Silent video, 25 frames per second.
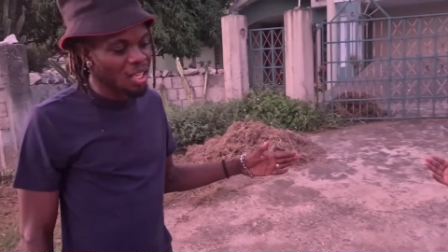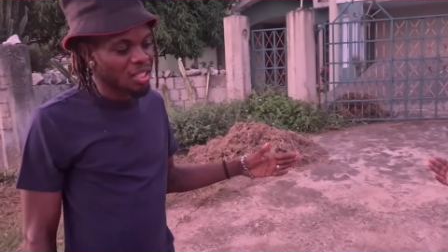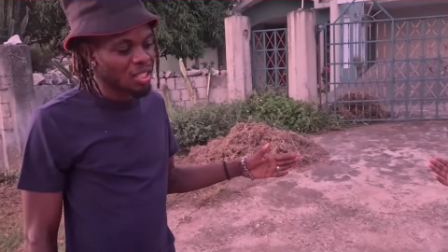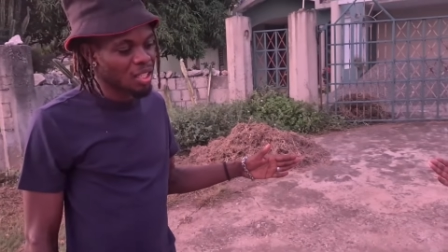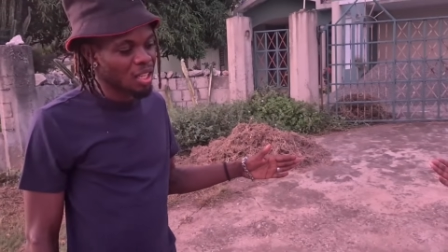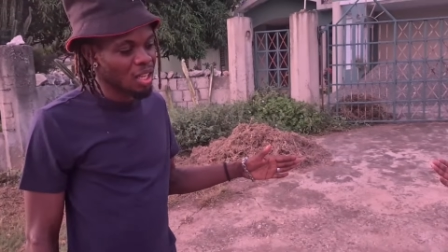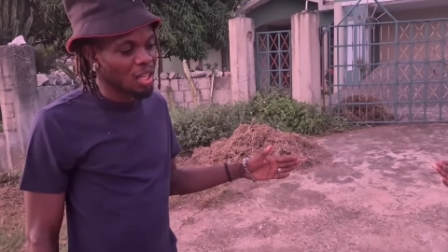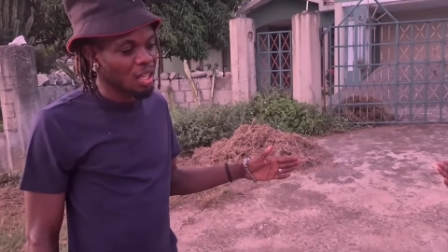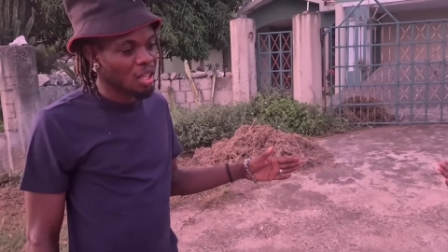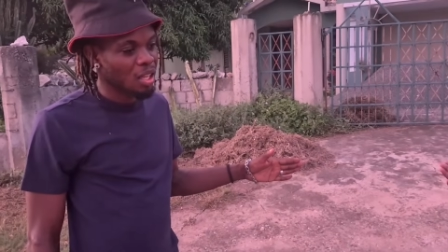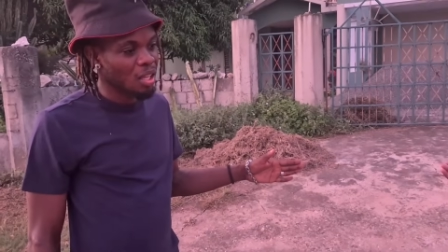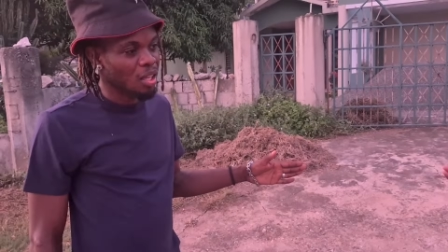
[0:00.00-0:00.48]
to
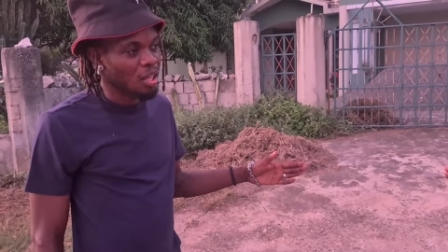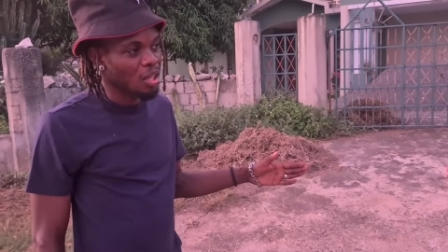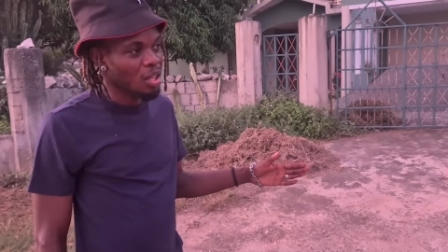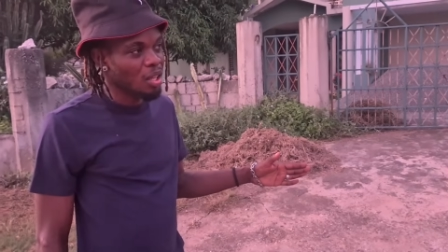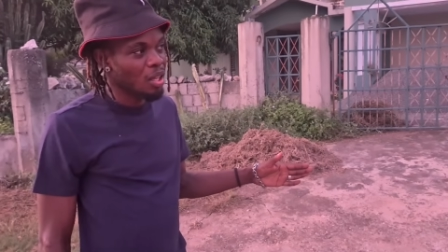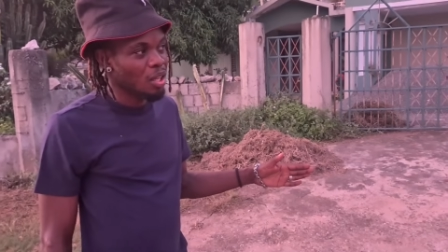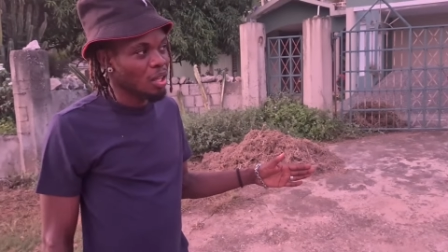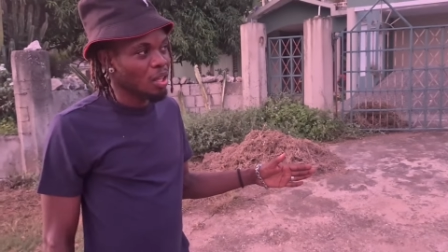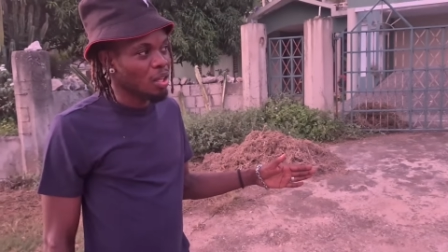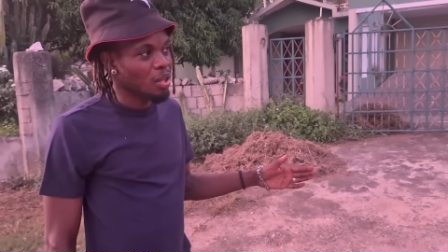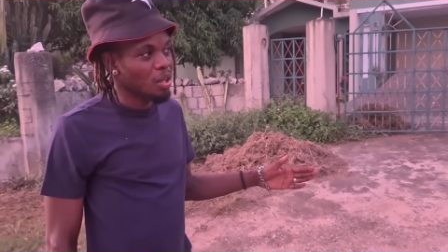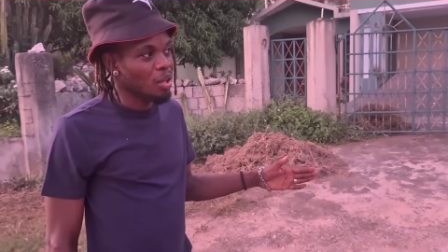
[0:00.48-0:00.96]
say,
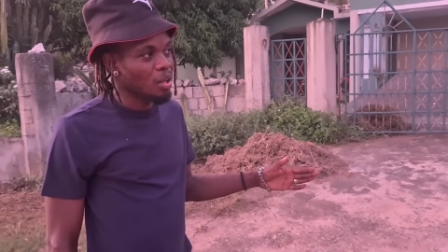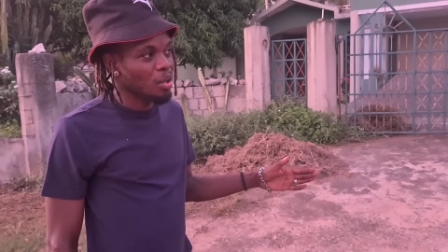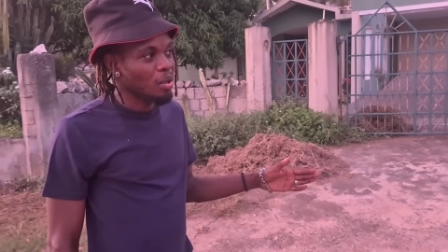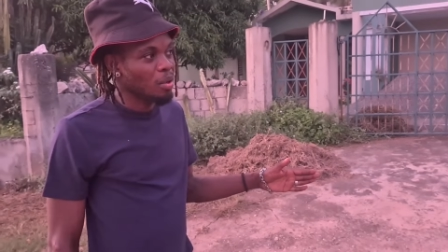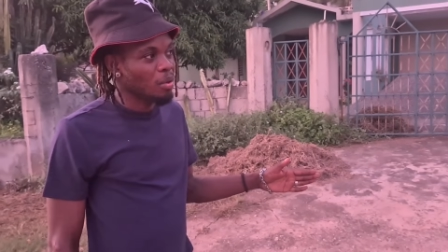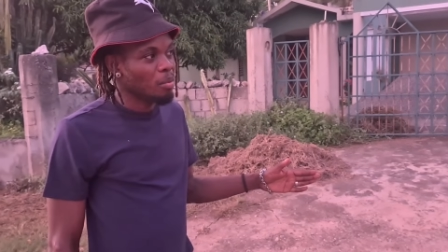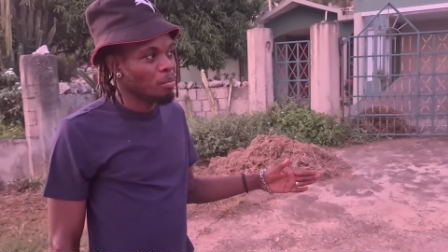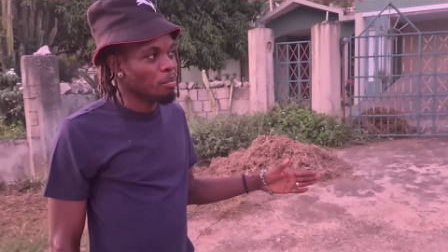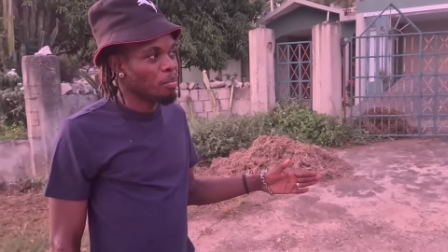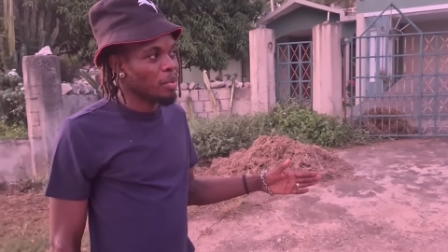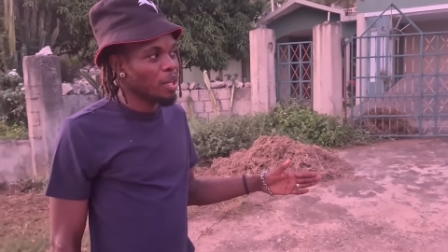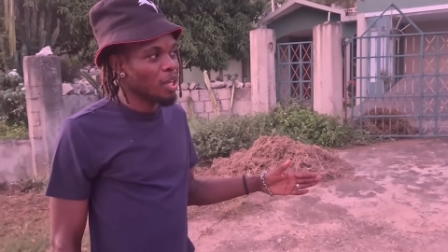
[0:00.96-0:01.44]

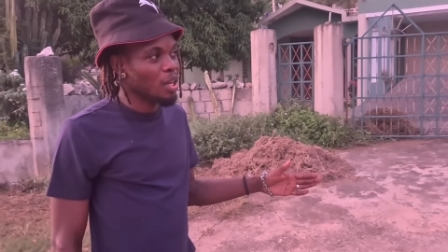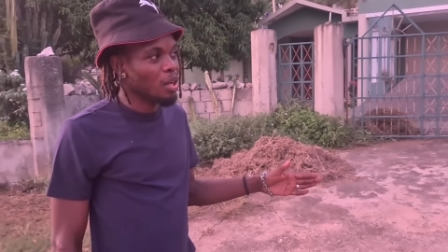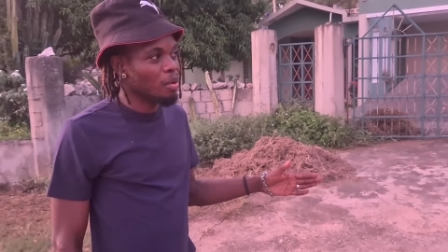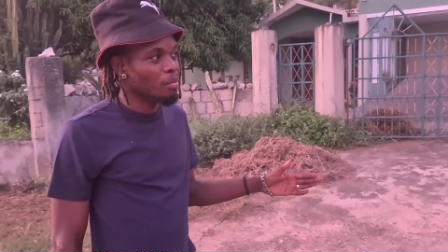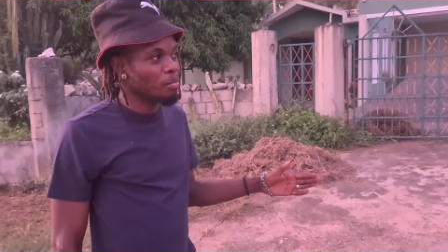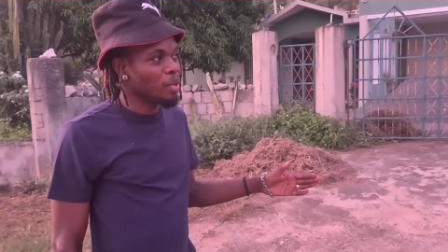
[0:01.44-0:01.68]
I no,